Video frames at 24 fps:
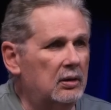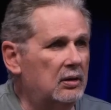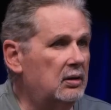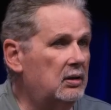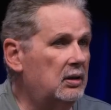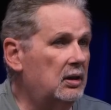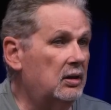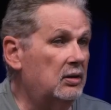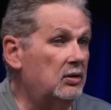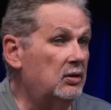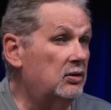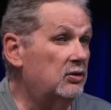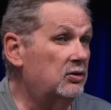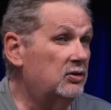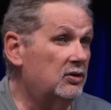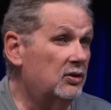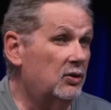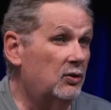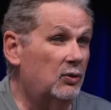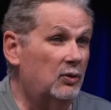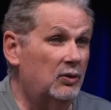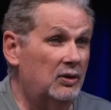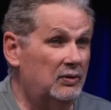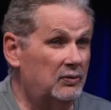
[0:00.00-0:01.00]
10 years
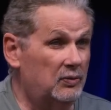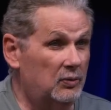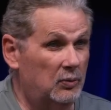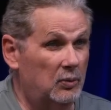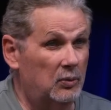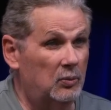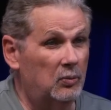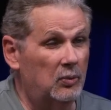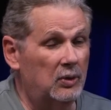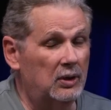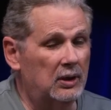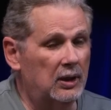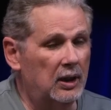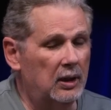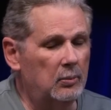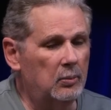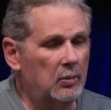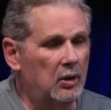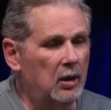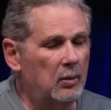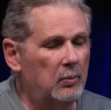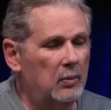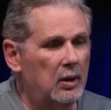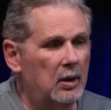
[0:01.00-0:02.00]
ago or even when we came
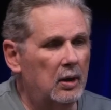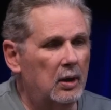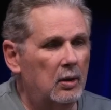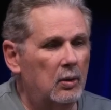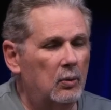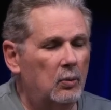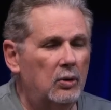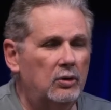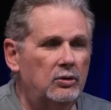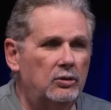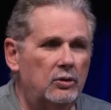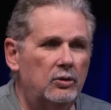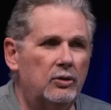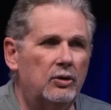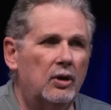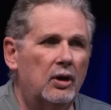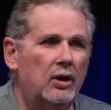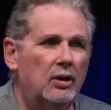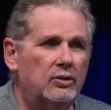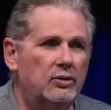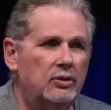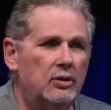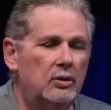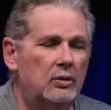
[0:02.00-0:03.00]
up. What's your
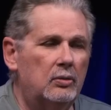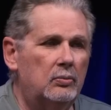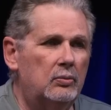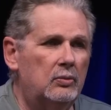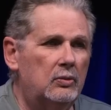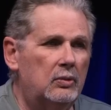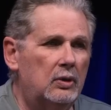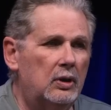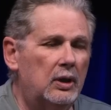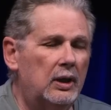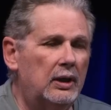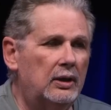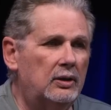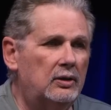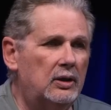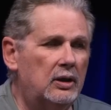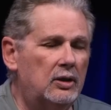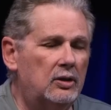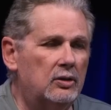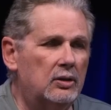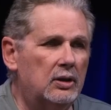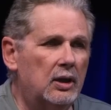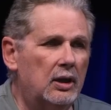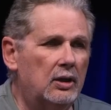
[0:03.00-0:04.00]
thoughts on today's
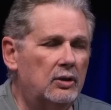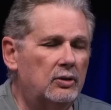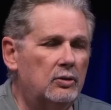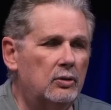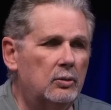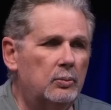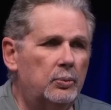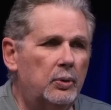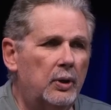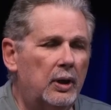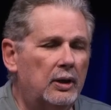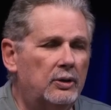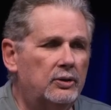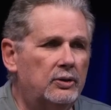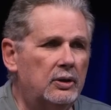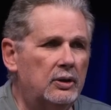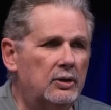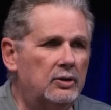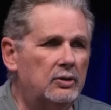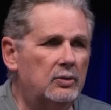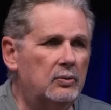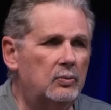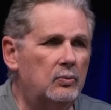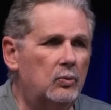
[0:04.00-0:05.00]
educational
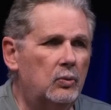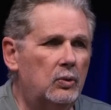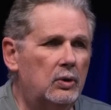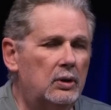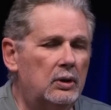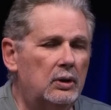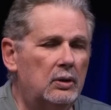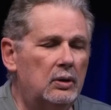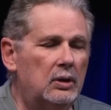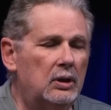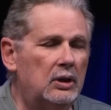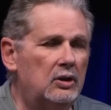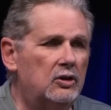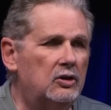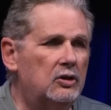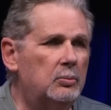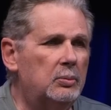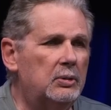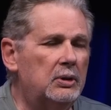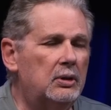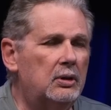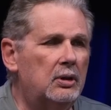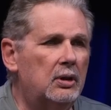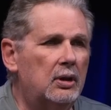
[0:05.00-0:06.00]
process and what needs to
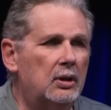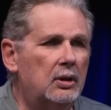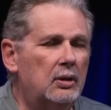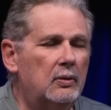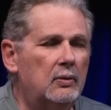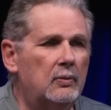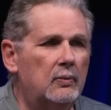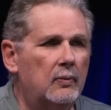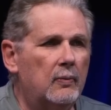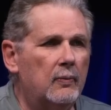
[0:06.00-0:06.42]
be done?